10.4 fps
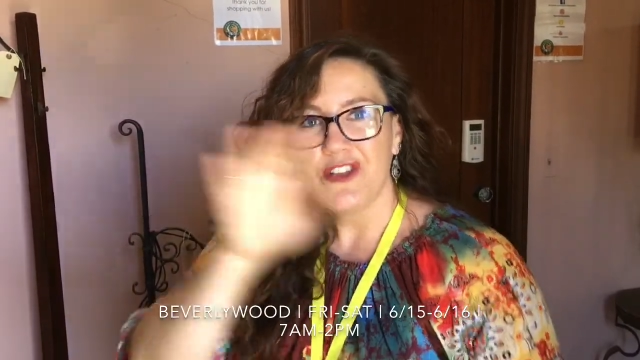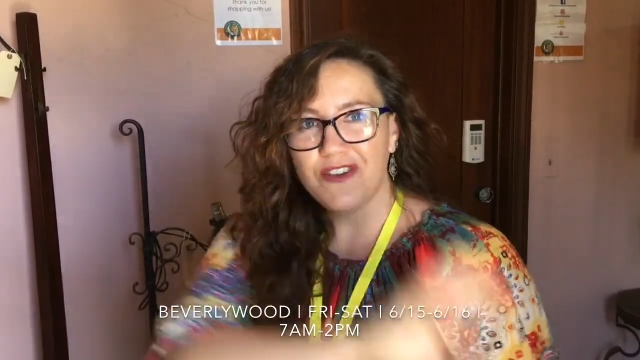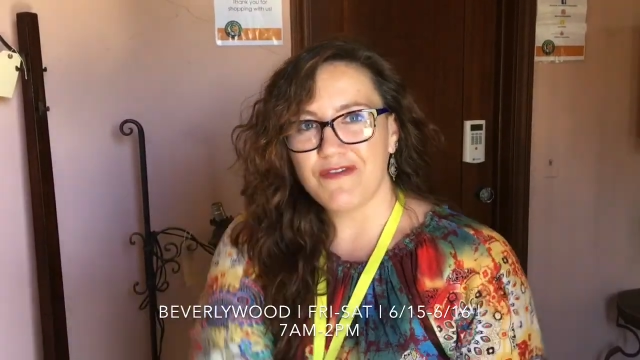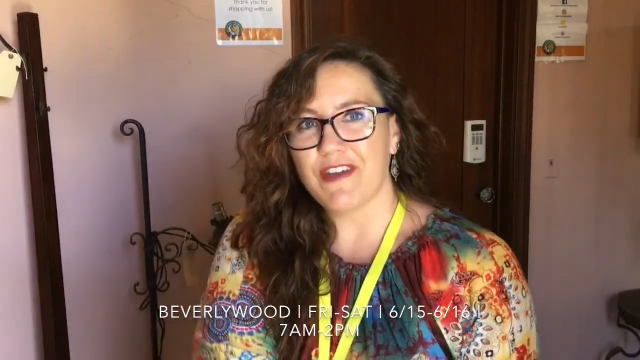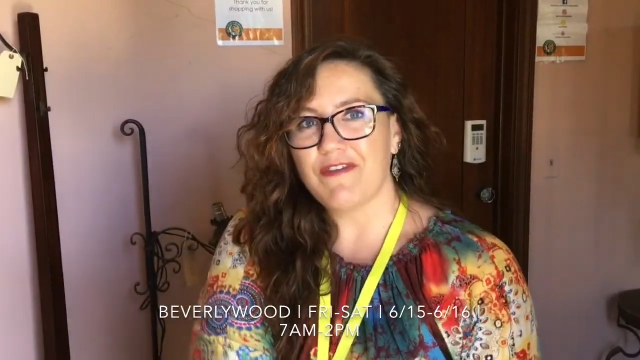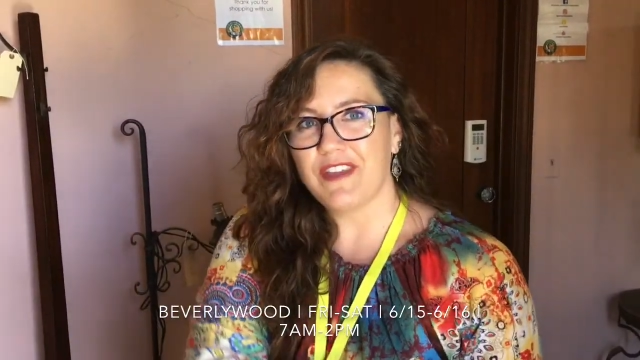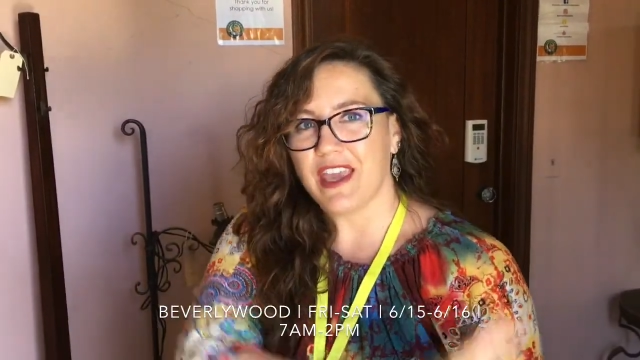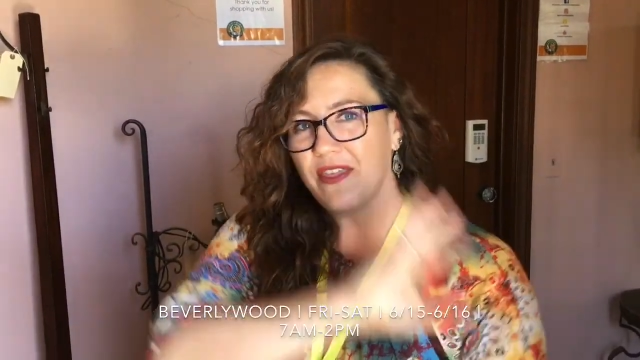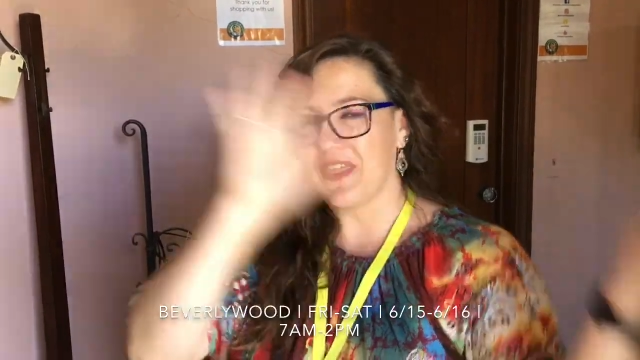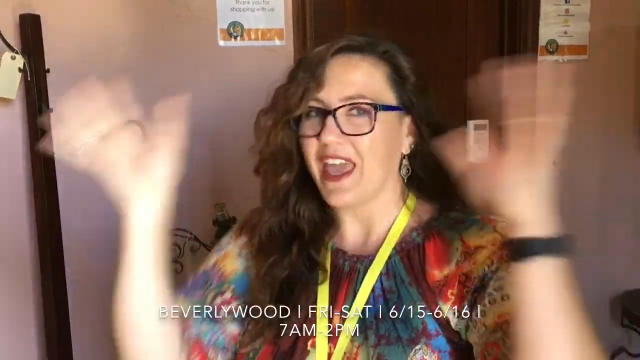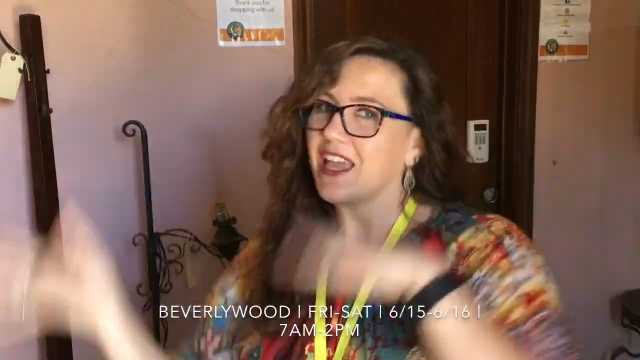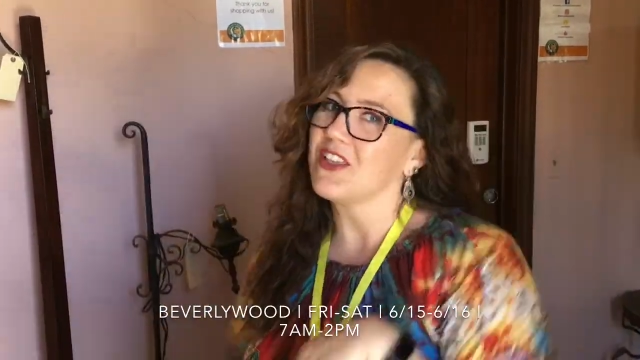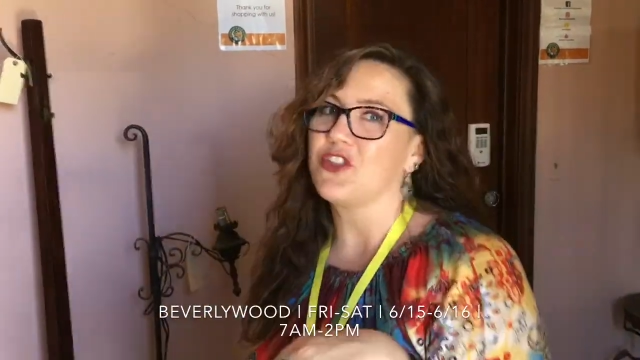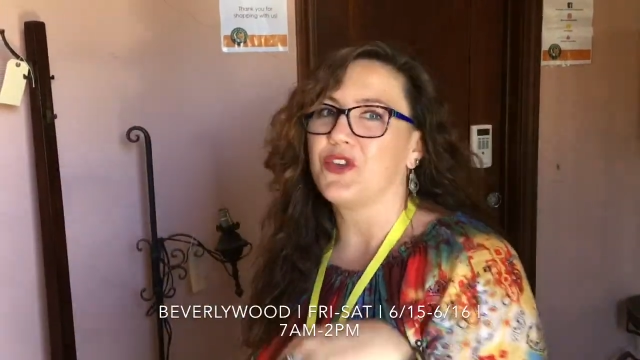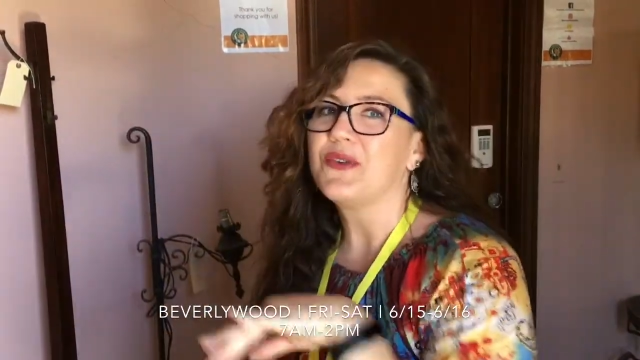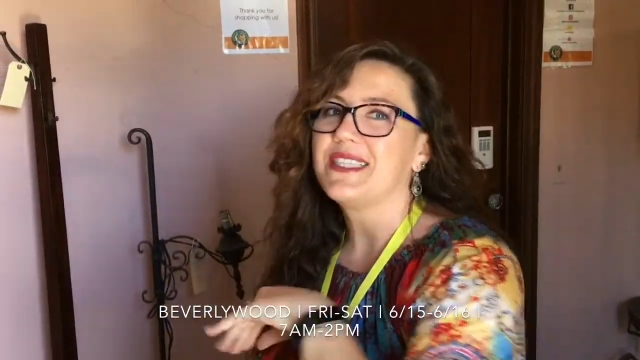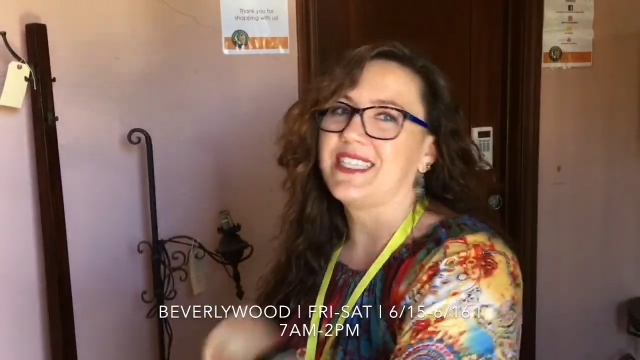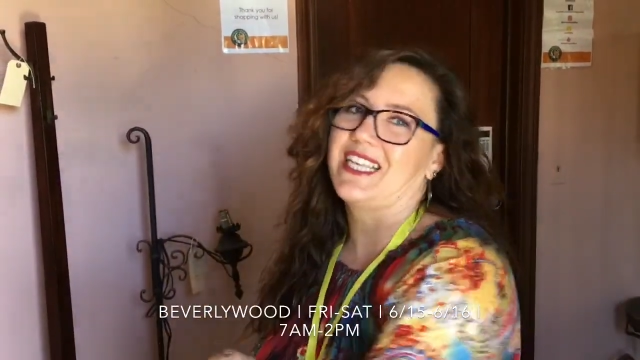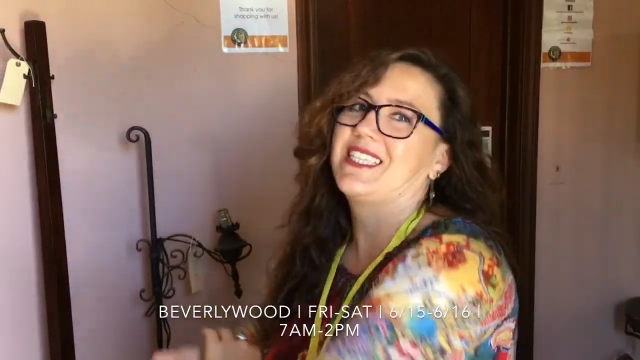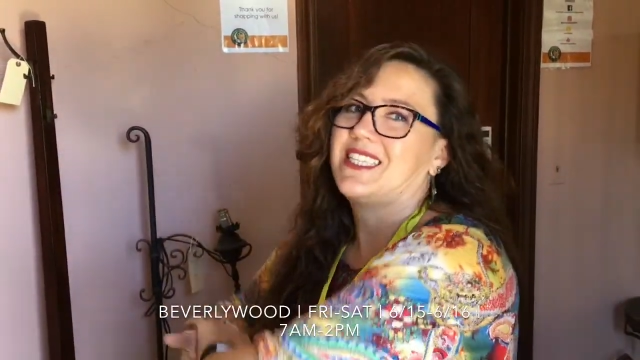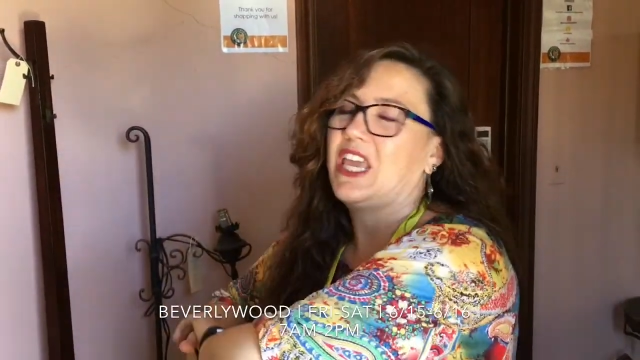June 15th and June
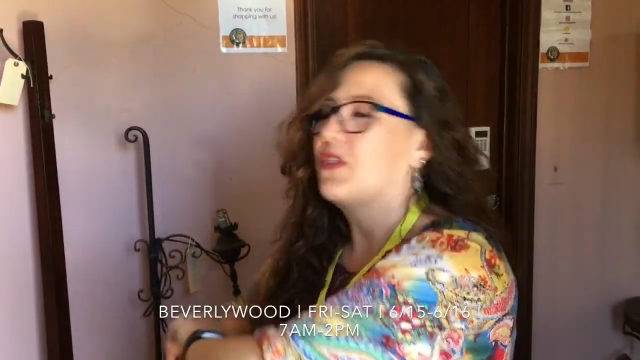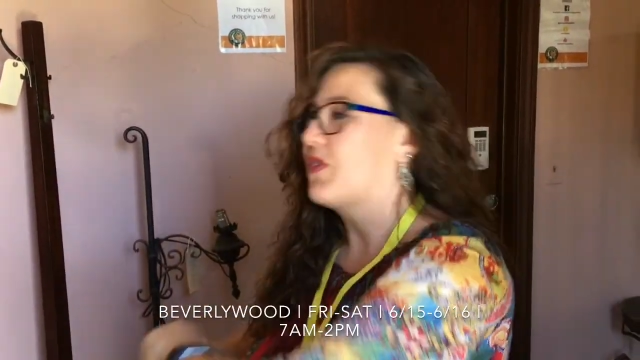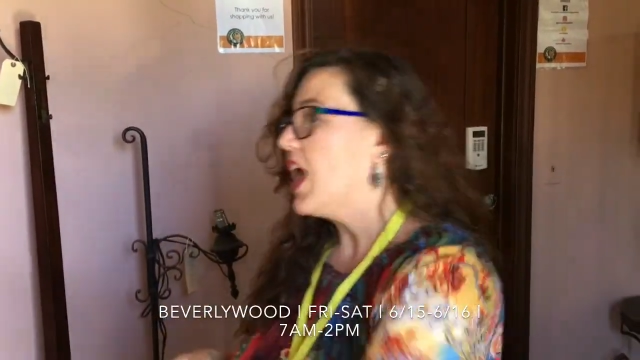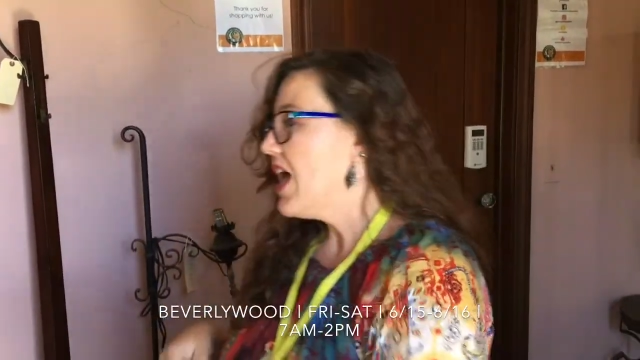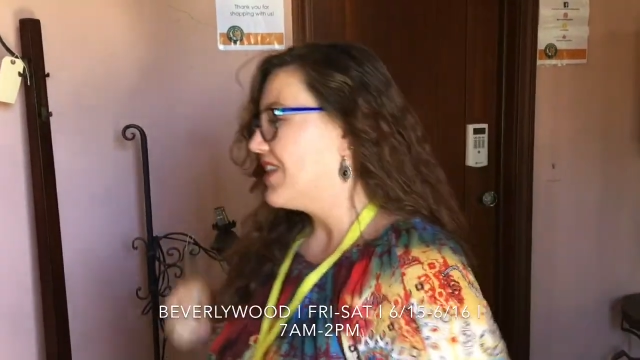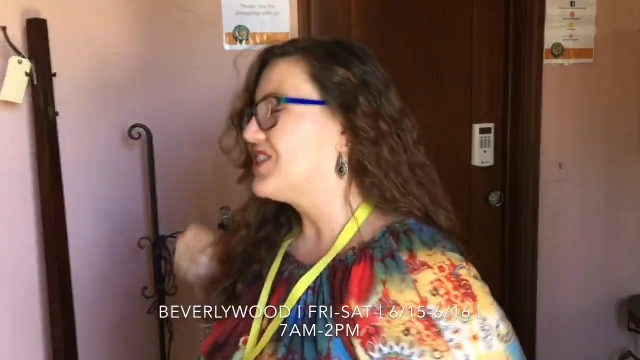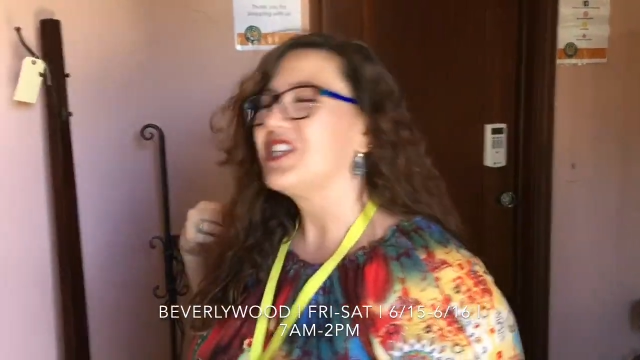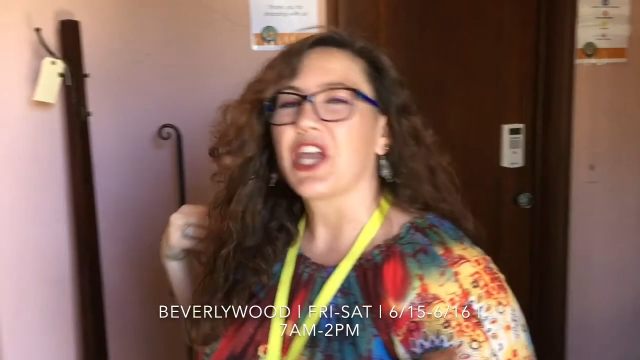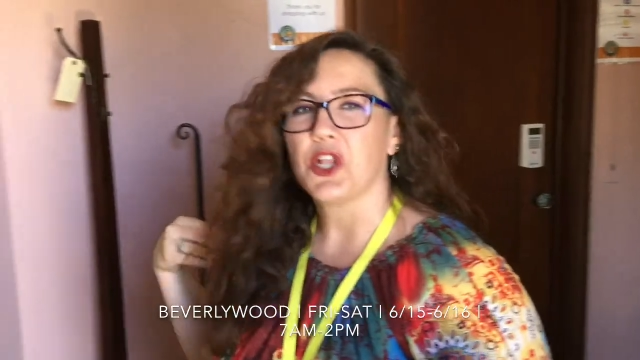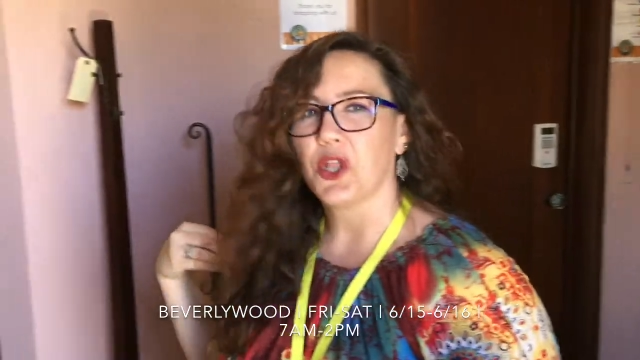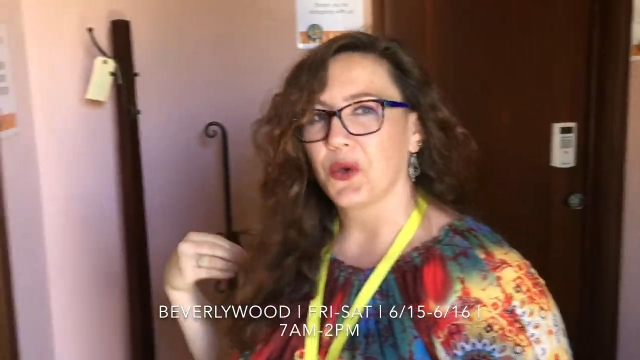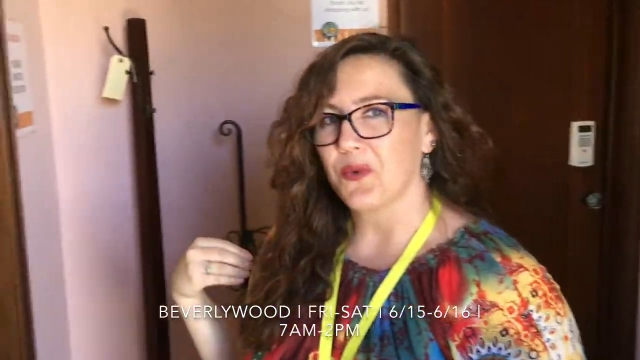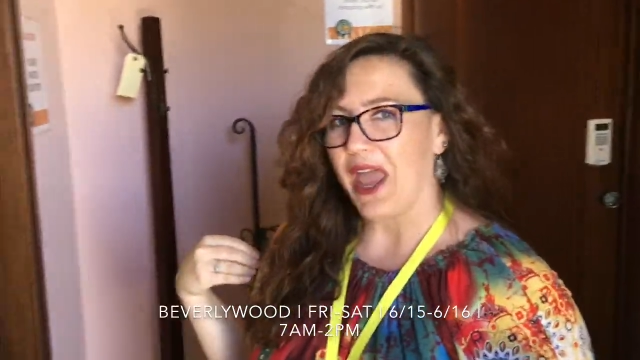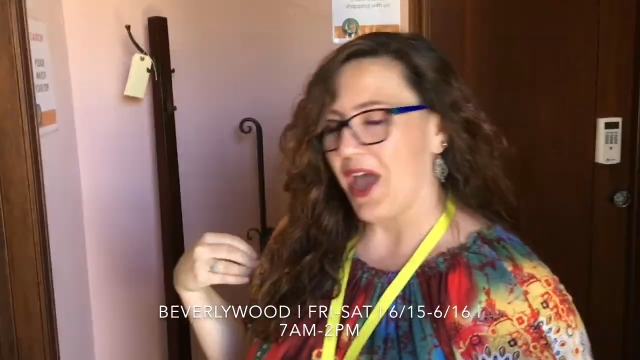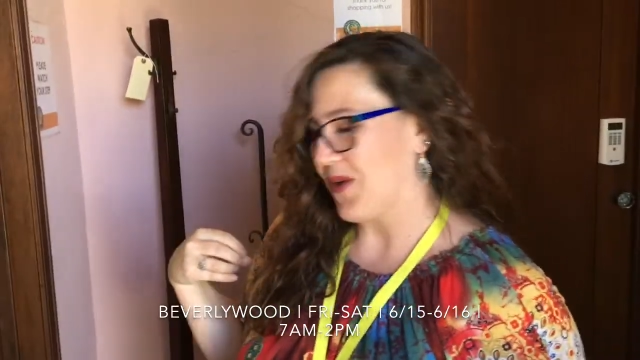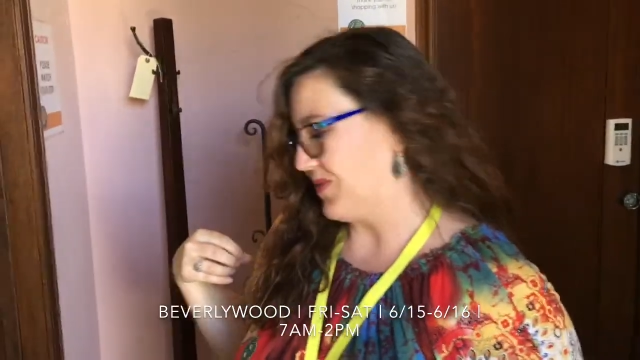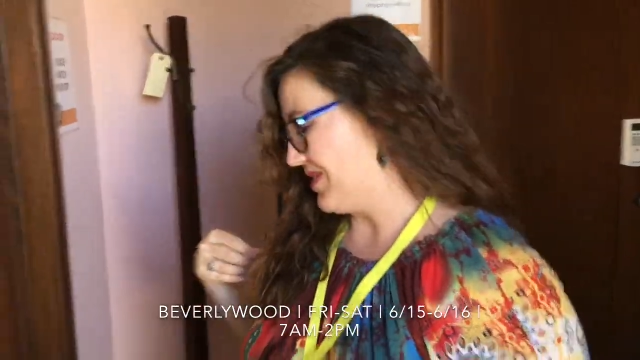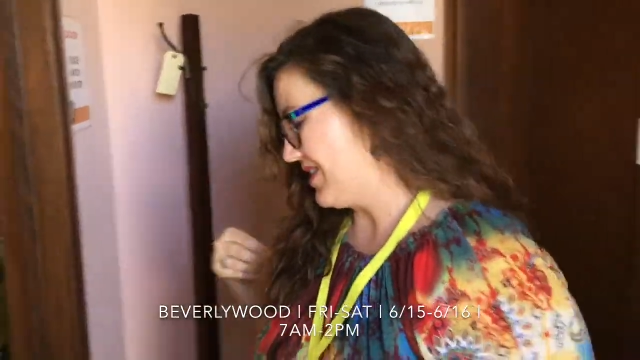16th. Let's take a look around.